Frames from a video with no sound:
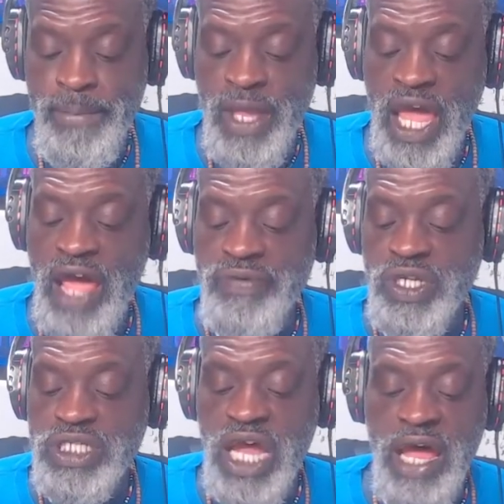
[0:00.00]
After a
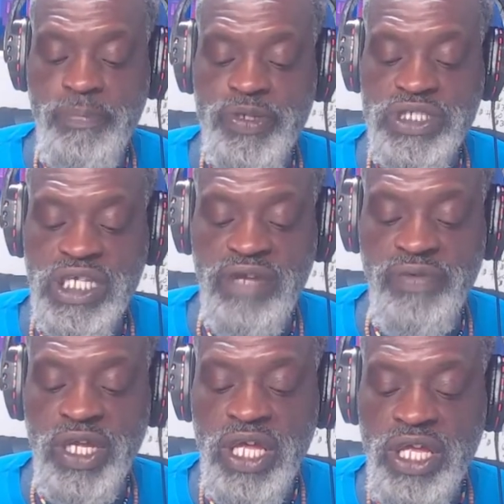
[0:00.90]
time,
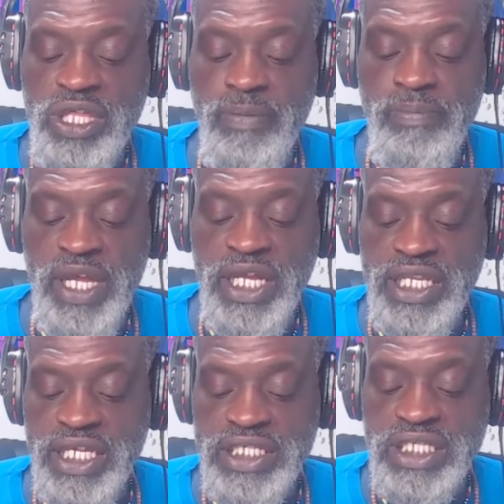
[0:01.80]
perceiving the
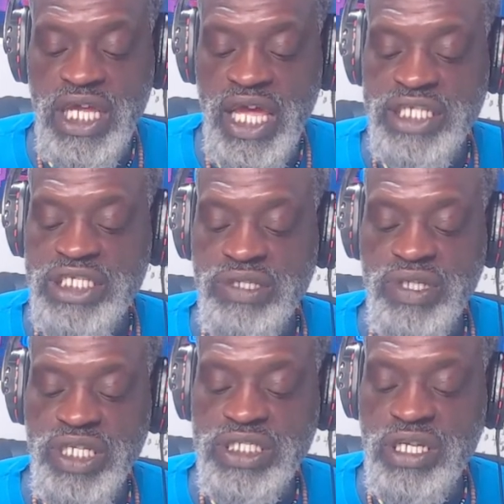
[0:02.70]
meekness and
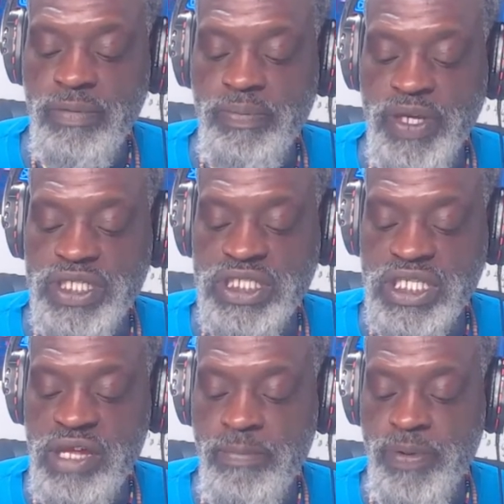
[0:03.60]
gentleness of the beast's
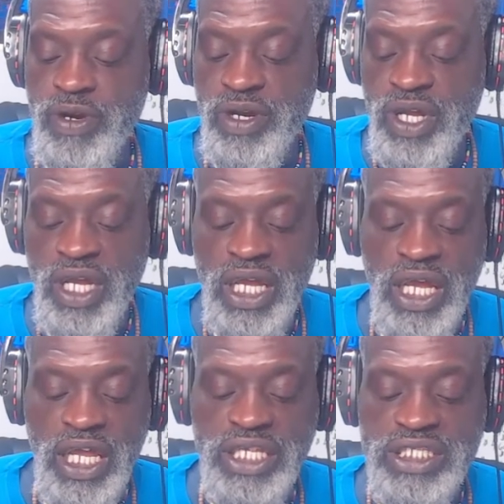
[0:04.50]
temper,
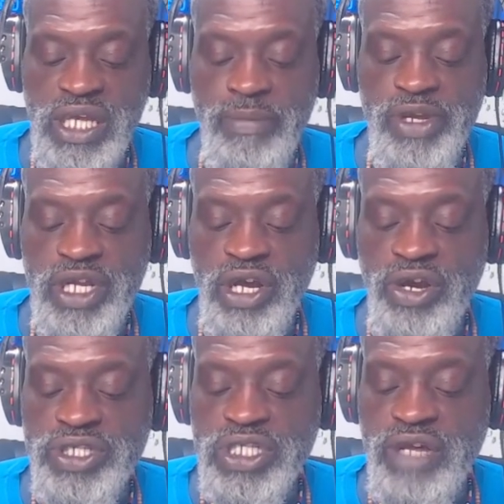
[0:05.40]
he summoned
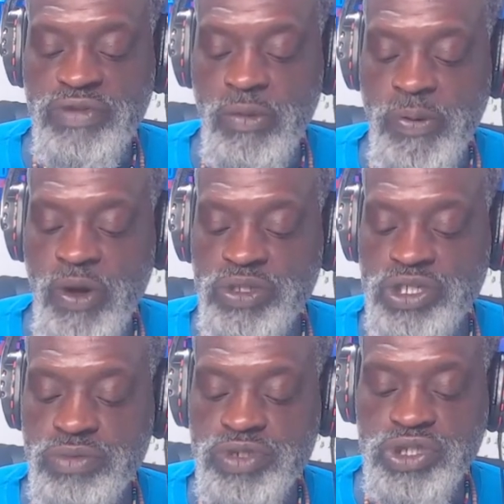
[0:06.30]
courage enough to approach
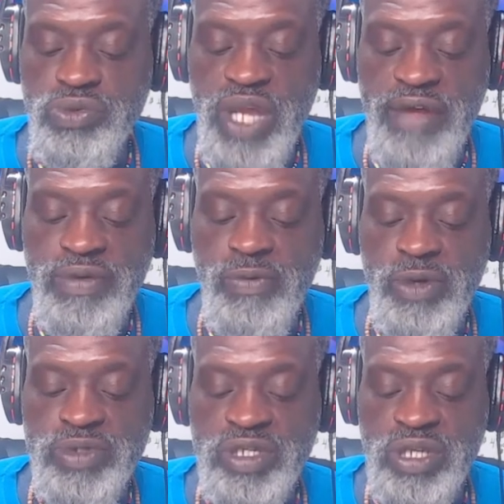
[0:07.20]
him. Soon
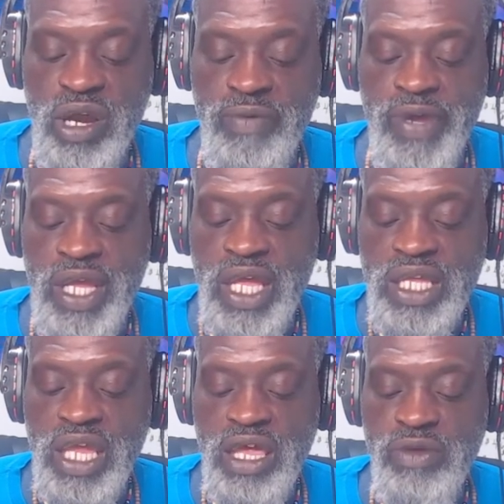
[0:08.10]
afterwards, observing
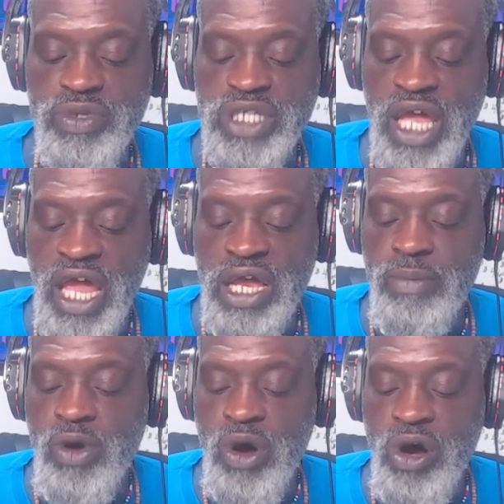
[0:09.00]
that he was an
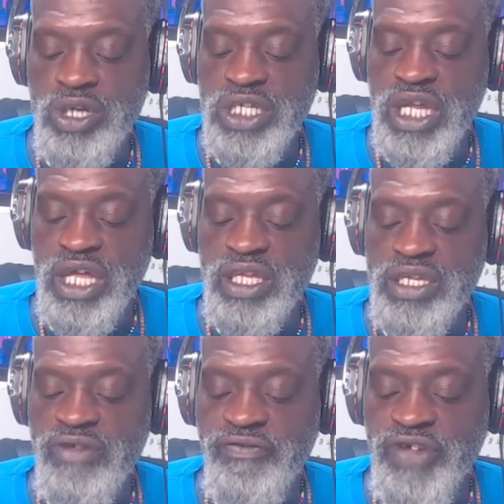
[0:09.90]
animal altogether
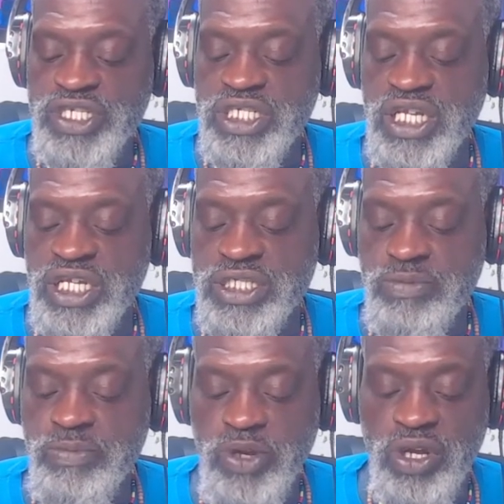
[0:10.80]
deficient in
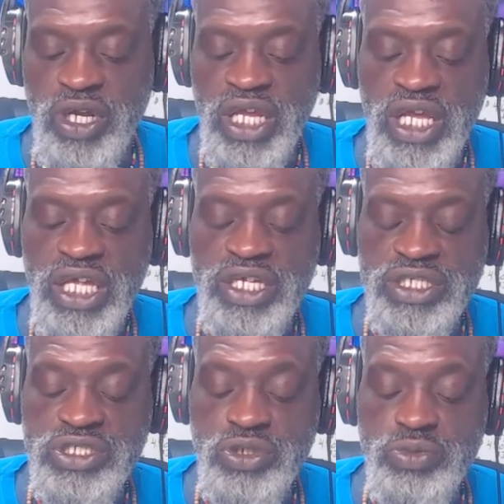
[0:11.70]
spirit, he
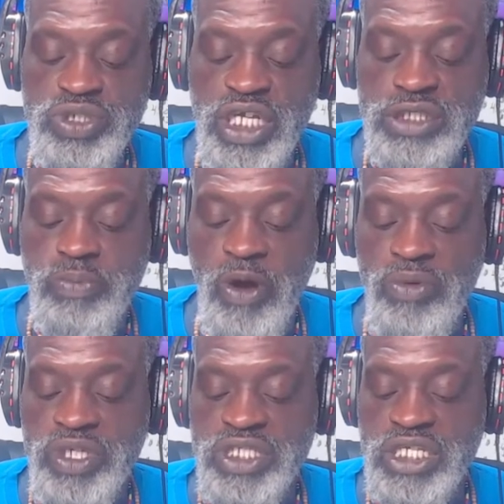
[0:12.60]
assumed such
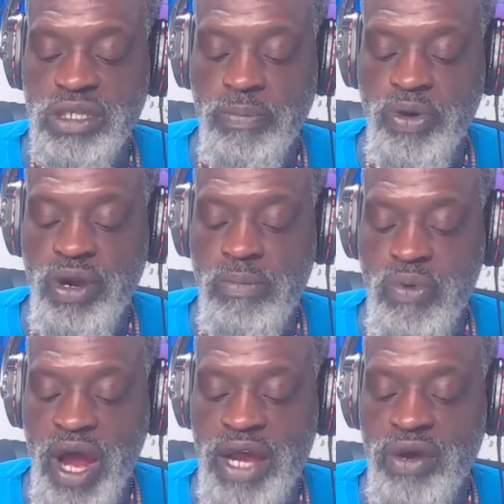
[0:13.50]
boldness as to put a
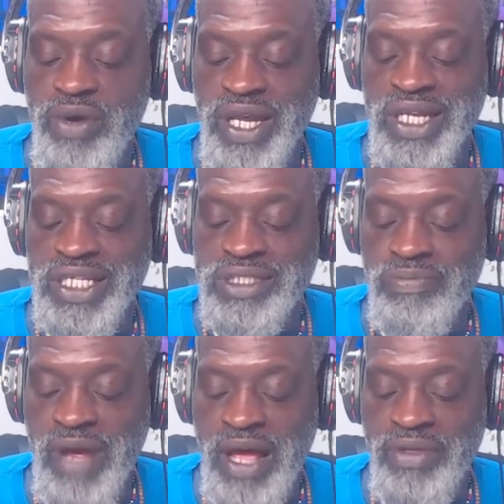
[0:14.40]
bridle in his
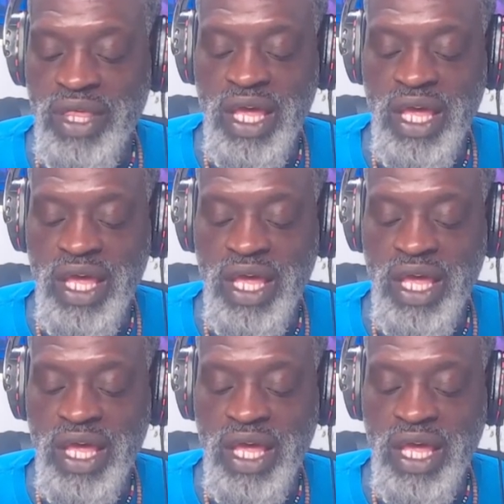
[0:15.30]
mouth